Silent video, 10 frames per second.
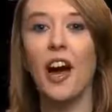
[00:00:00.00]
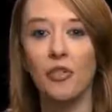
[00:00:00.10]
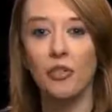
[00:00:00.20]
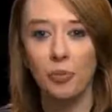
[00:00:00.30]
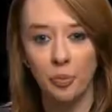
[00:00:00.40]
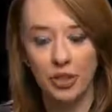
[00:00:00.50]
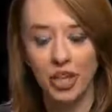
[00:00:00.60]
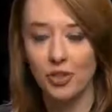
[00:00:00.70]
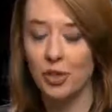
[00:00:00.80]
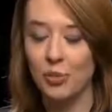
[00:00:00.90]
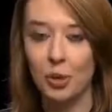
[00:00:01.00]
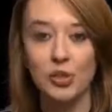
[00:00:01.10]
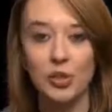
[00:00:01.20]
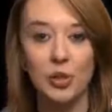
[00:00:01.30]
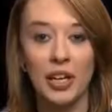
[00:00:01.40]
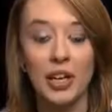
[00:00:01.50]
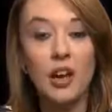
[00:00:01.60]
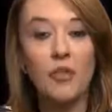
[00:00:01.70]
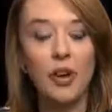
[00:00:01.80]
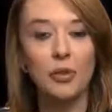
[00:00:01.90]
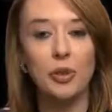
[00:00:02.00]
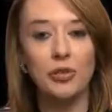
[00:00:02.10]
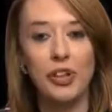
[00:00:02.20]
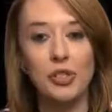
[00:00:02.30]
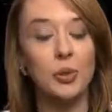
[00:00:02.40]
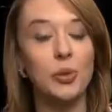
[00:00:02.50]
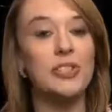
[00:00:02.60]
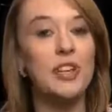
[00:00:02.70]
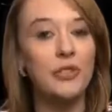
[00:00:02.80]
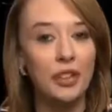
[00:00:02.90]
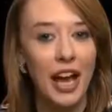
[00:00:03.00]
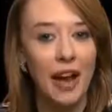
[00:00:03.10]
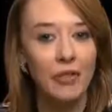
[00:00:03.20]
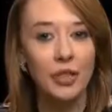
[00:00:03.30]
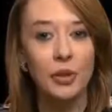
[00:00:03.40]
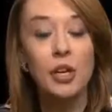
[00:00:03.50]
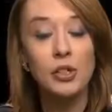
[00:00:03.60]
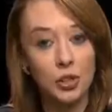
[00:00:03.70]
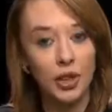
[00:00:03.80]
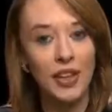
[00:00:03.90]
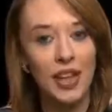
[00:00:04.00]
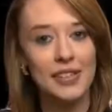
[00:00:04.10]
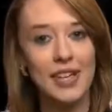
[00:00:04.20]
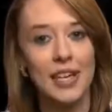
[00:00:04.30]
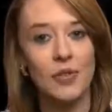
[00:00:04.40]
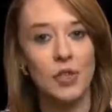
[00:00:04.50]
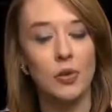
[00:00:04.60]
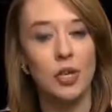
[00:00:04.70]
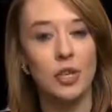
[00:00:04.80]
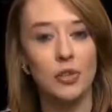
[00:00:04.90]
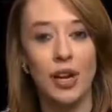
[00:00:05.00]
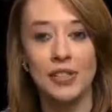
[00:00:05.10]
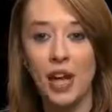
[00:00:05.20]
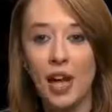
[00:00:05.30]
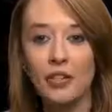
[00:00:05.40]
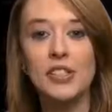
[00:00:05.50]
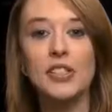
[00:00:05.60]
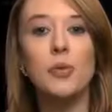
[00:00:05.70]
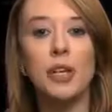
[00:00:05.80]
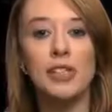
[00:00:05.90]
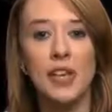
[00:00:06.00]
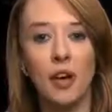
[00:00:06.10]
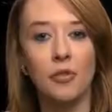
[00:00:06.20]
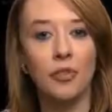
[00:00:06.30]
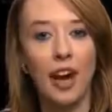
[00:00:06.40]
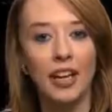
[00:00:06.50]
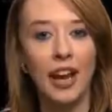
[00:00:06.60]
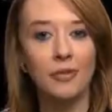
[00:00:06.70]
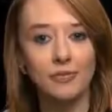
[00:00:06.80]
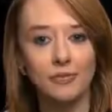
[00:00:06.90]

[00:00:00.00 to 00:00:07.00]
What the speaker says: of potentially pursuing federal funds through a different avenue during that State of the Union address. Listen to what he said on Friday.